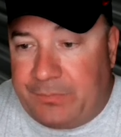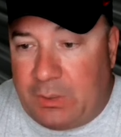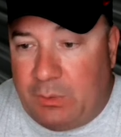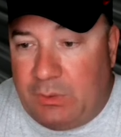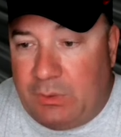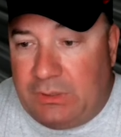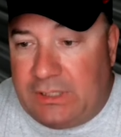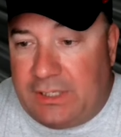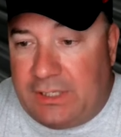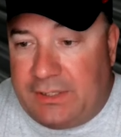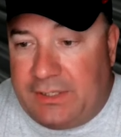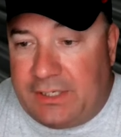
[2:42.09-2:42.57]

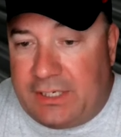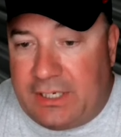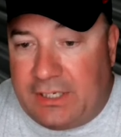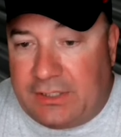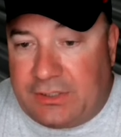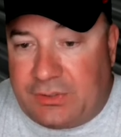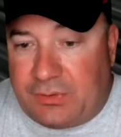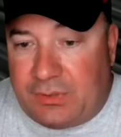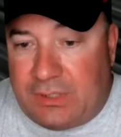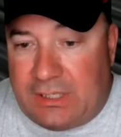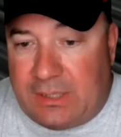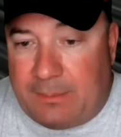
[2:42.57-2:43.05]
We led the
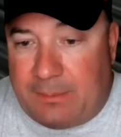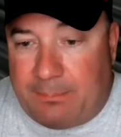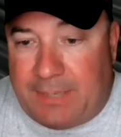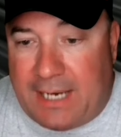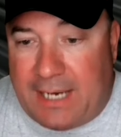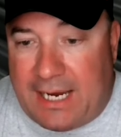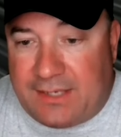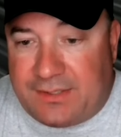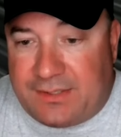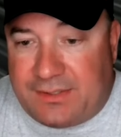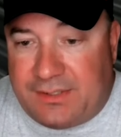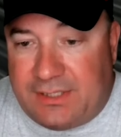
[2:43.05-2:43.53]
country in
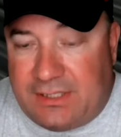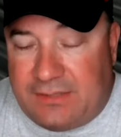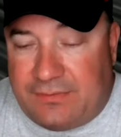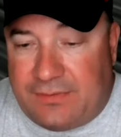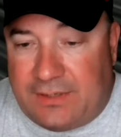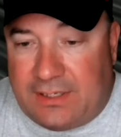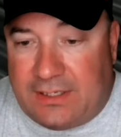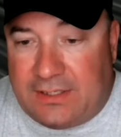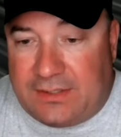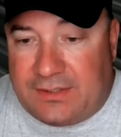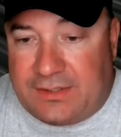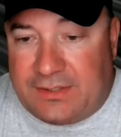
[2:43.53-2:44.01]
pass
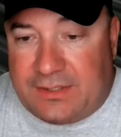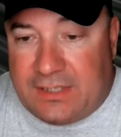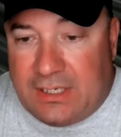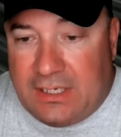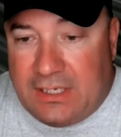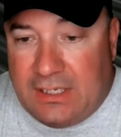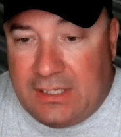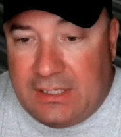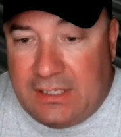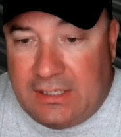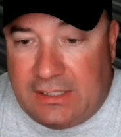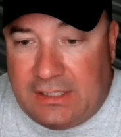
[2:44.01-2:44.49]
defense
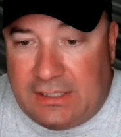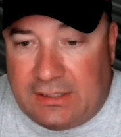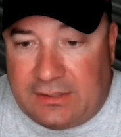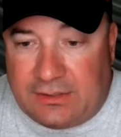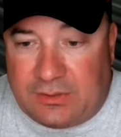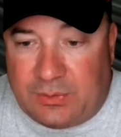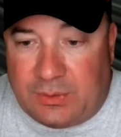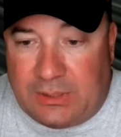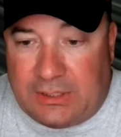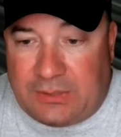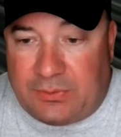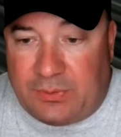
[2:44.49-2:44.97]
in
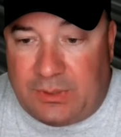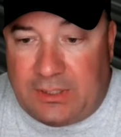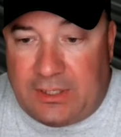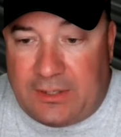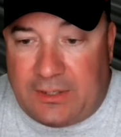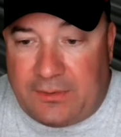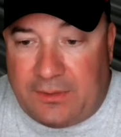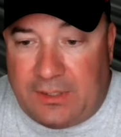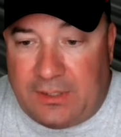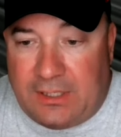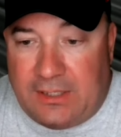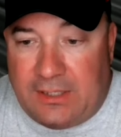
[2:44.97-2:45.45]

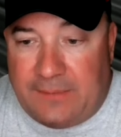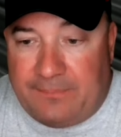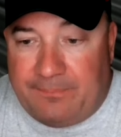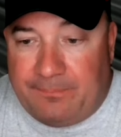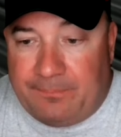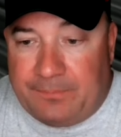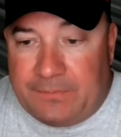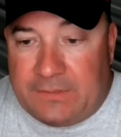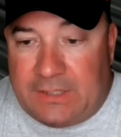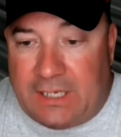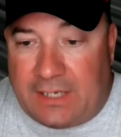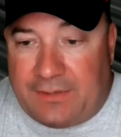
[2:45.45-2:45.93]
2023.
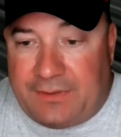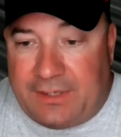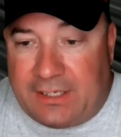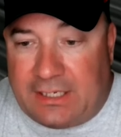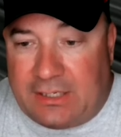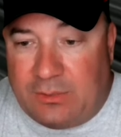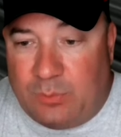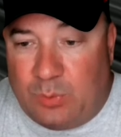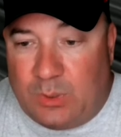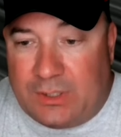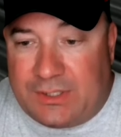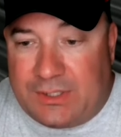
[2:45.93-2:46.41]
I
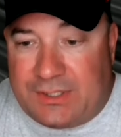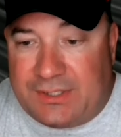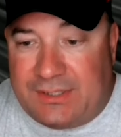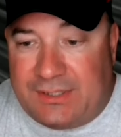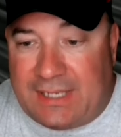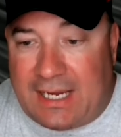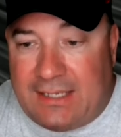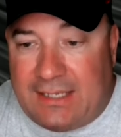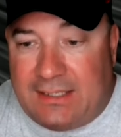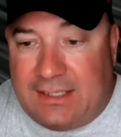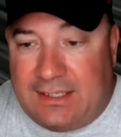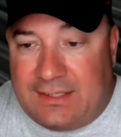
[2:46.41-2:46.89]
think it was
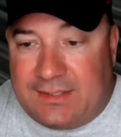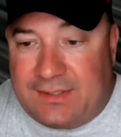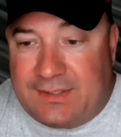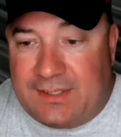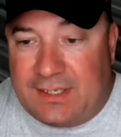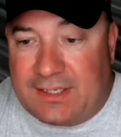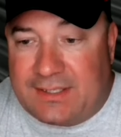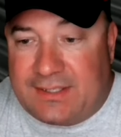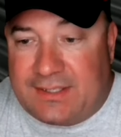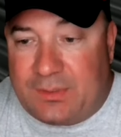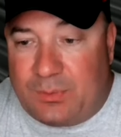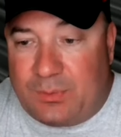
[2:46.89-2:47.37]

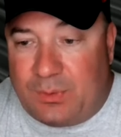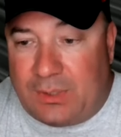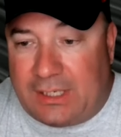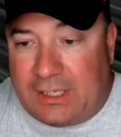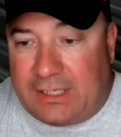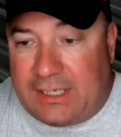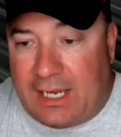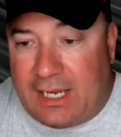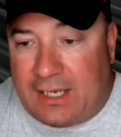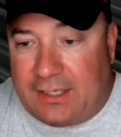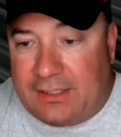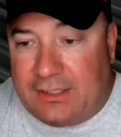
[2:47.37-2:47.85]
96th when I
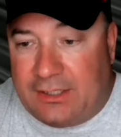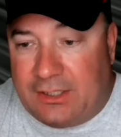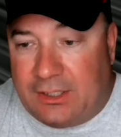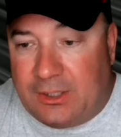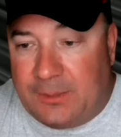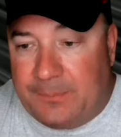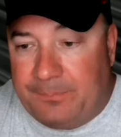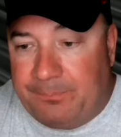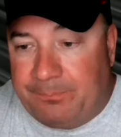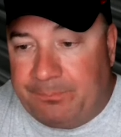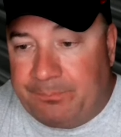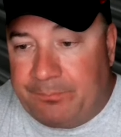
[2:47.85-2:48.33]
got
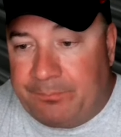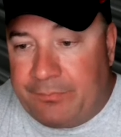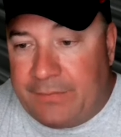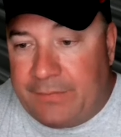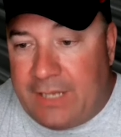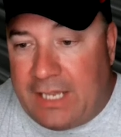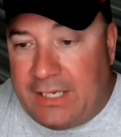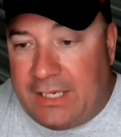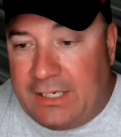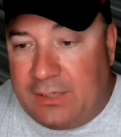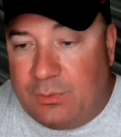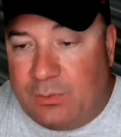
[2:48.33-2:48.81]
here,
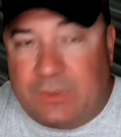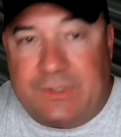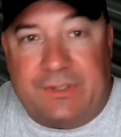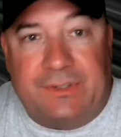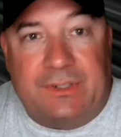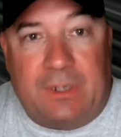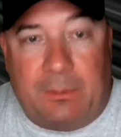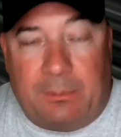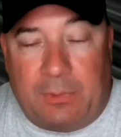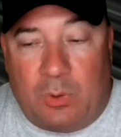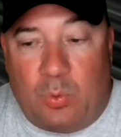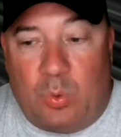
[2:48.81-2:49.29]
and it was
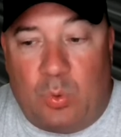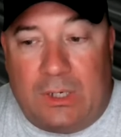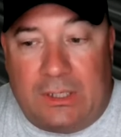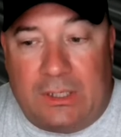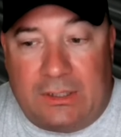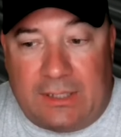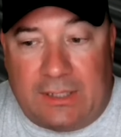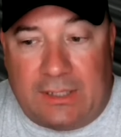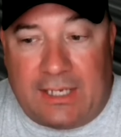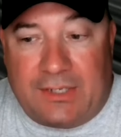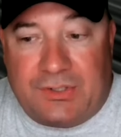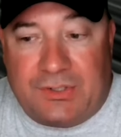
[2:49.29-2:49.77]
number
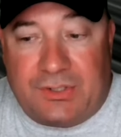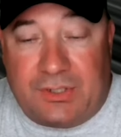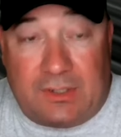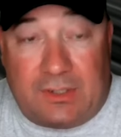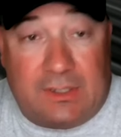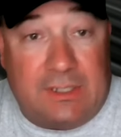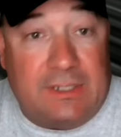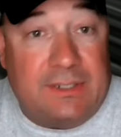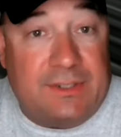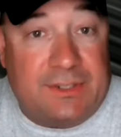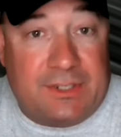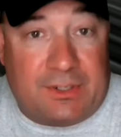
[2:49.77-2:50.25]
one last year."
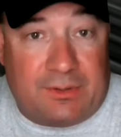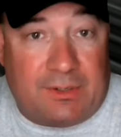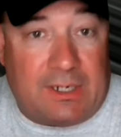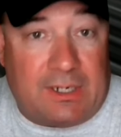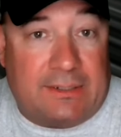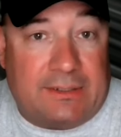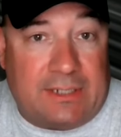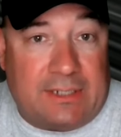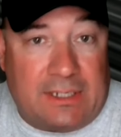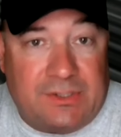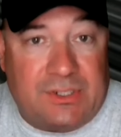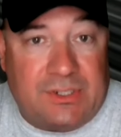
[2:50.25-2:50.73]
He's
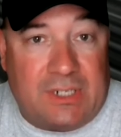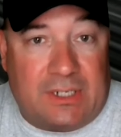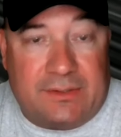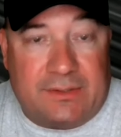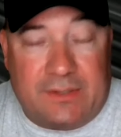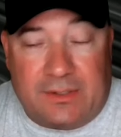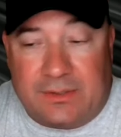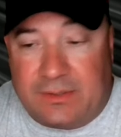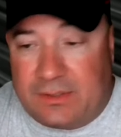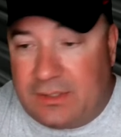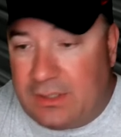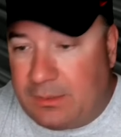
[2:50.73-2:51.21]
correct. I checked
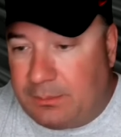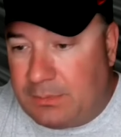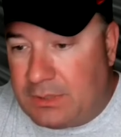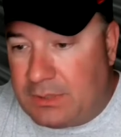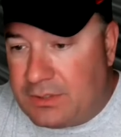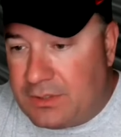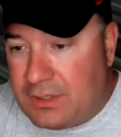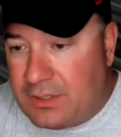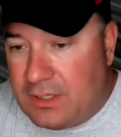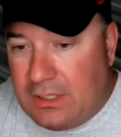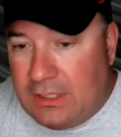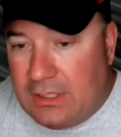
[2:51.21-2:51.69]
those
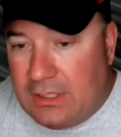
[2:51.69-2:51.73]
numbers.